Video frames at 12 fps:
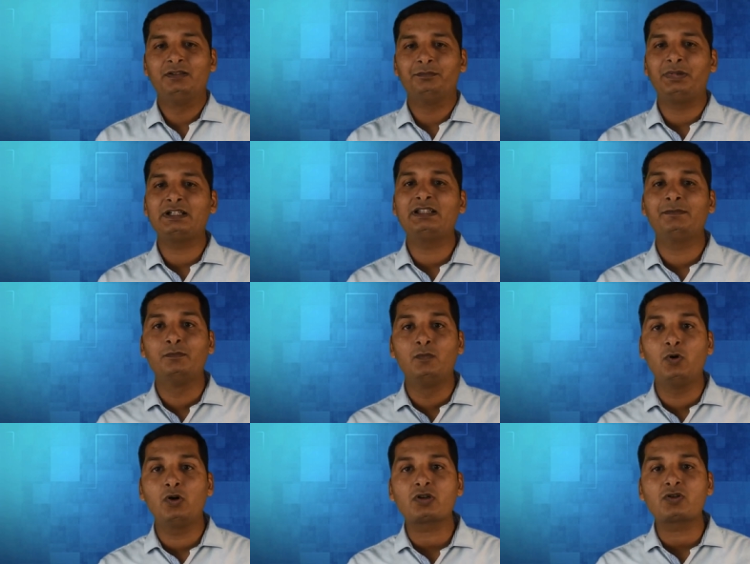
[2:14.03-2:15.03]
but the
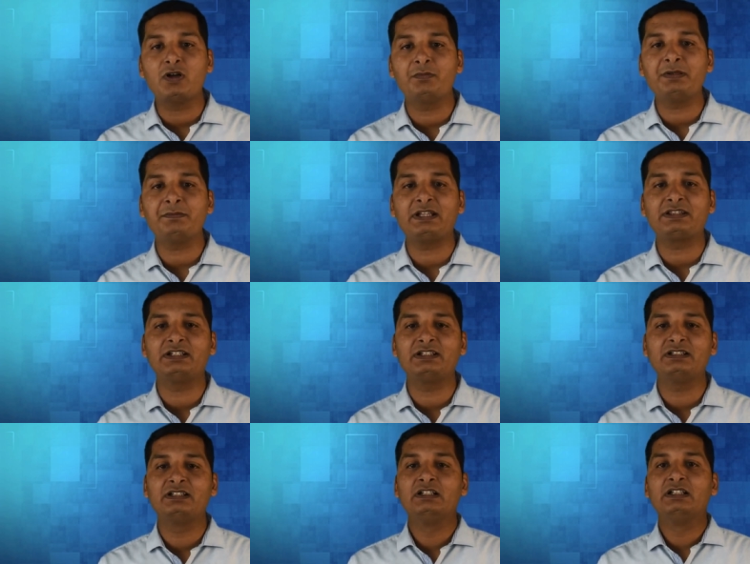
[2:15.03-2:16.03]
more common
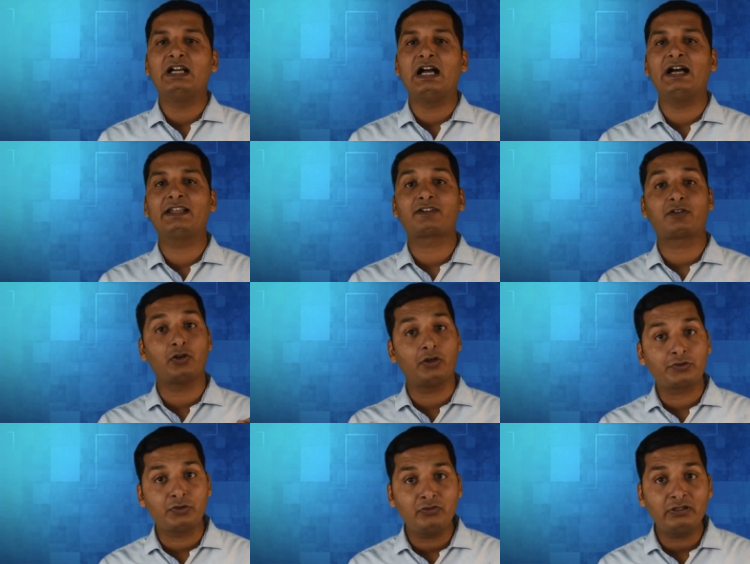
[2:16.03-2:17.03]
method are
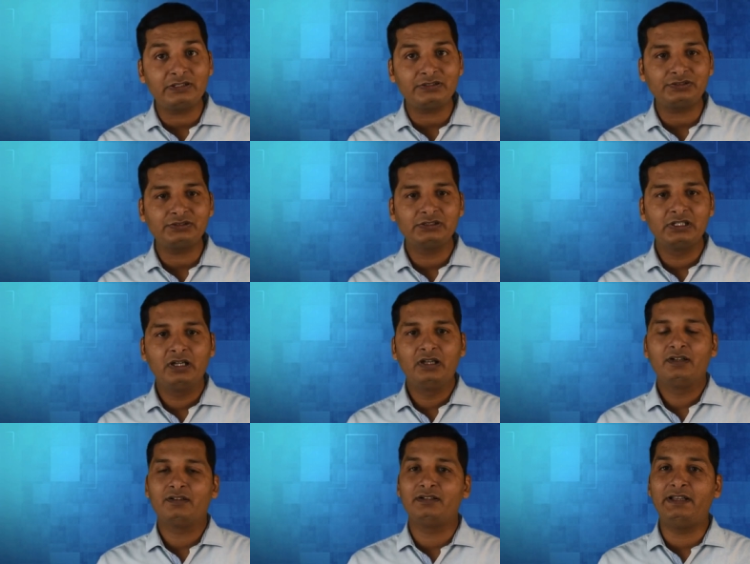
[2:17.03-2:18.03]
crossovers,
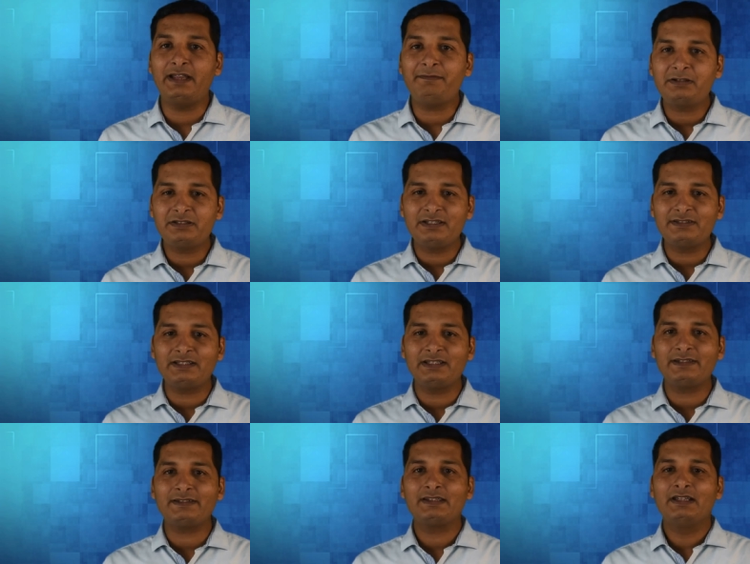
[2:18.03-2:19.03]

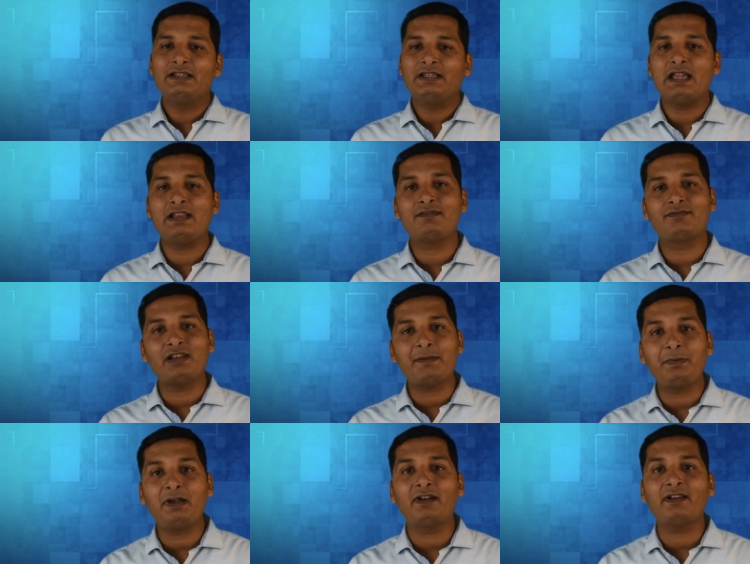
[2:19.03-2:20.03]
divergences and
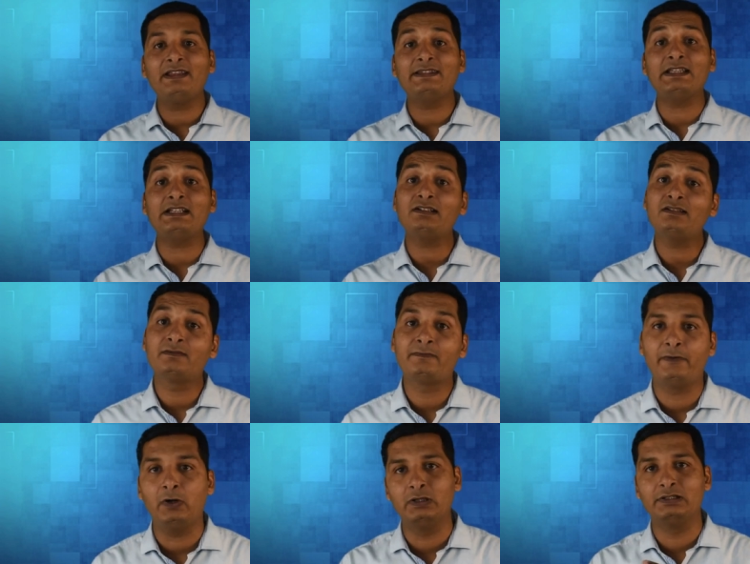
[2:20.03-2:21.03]
rapid rise and
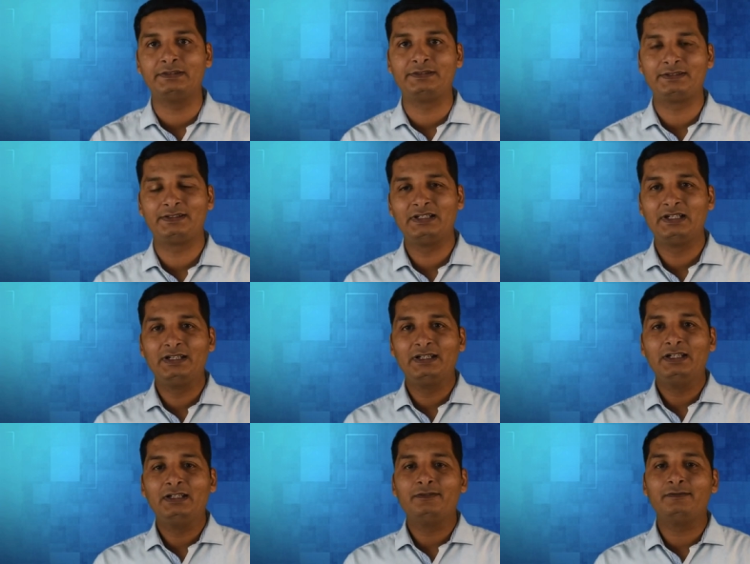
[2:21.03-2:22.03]
falls.
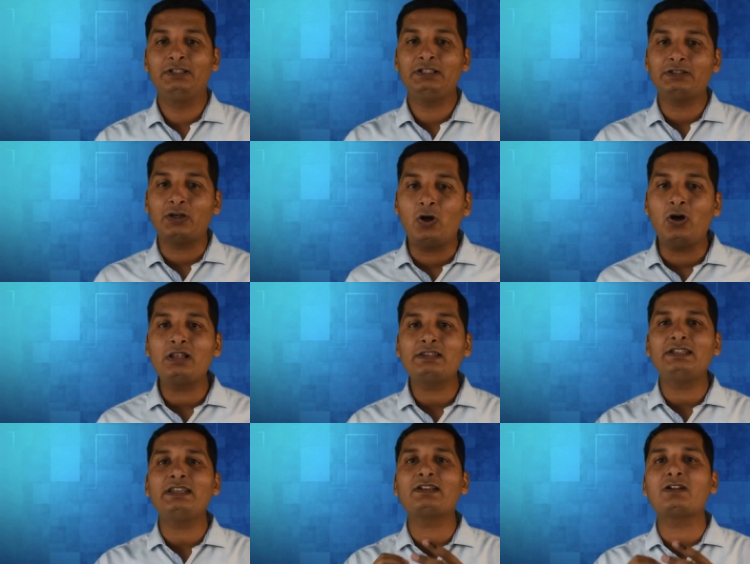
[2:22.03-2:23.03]
With these
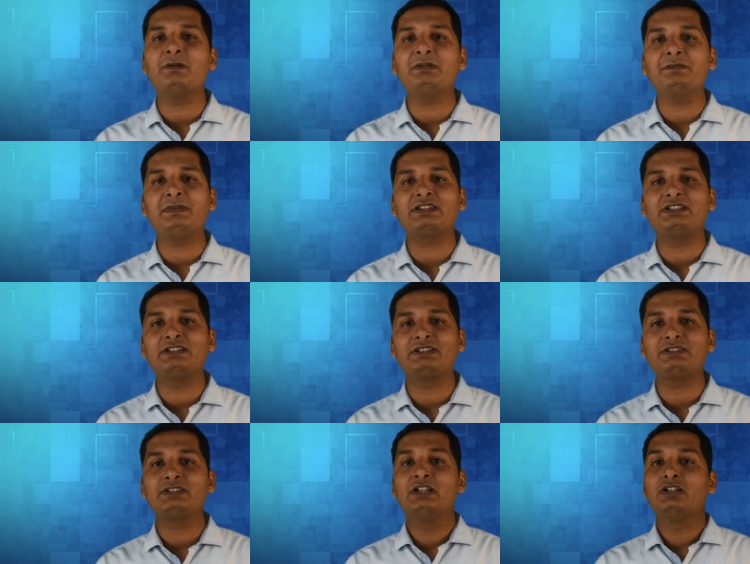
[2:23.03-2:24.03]
all three common
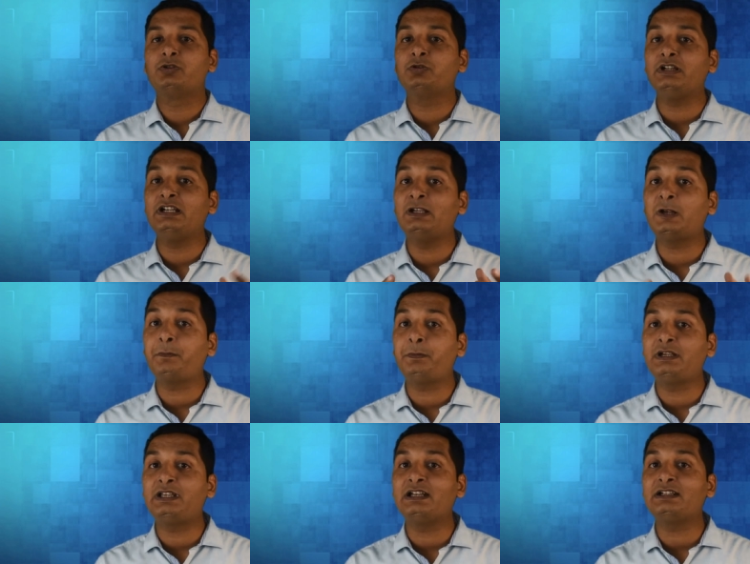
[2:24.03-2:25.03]
methods to
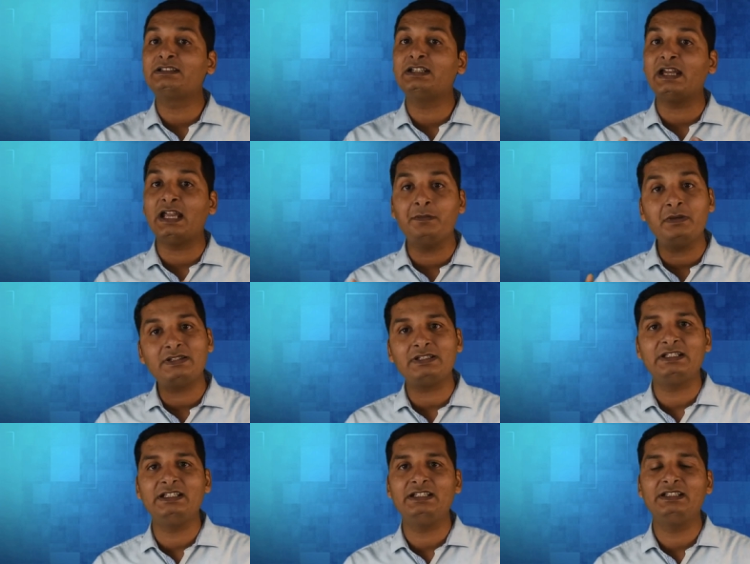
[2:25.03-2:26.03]
interpret the
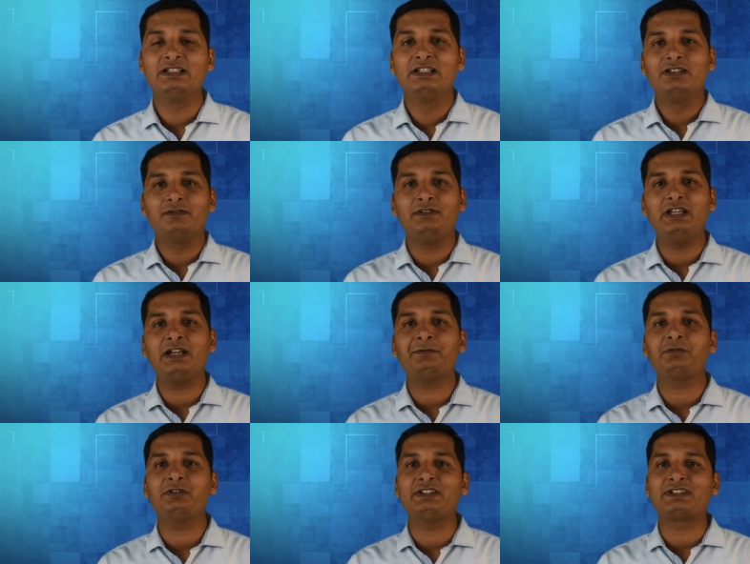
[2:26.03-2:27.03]
MACD, we
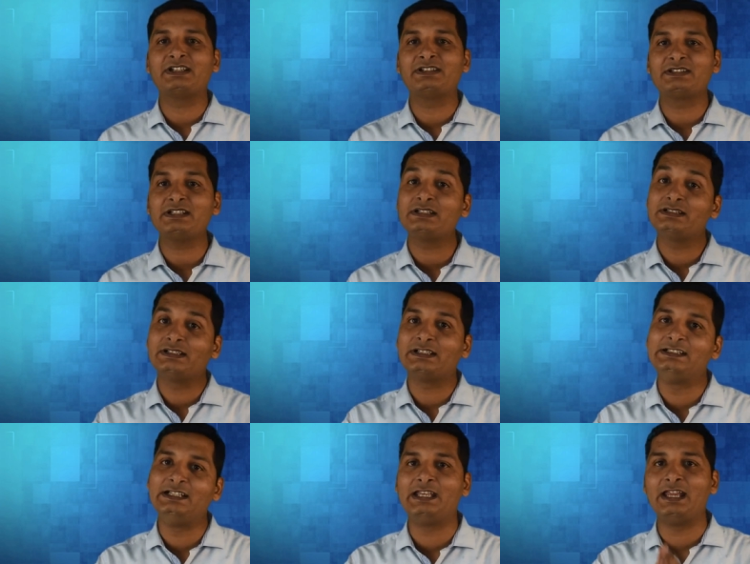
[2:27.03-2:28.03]
have to discuss in
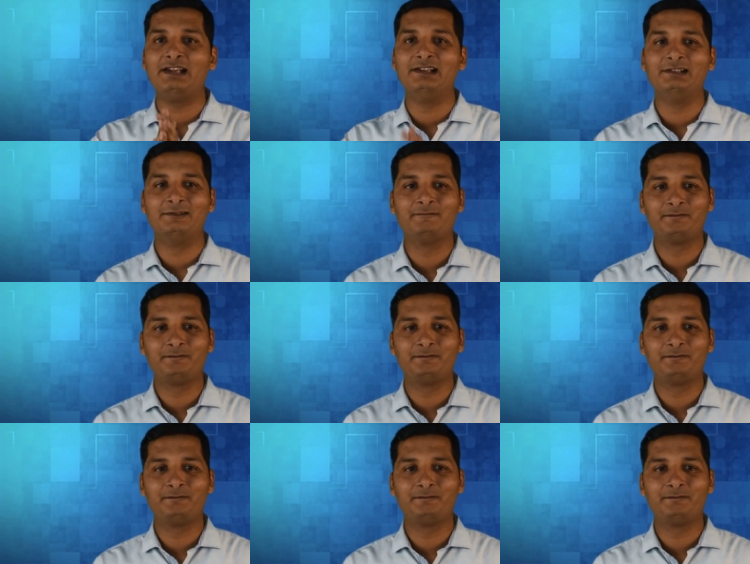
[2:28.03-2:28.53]
detail.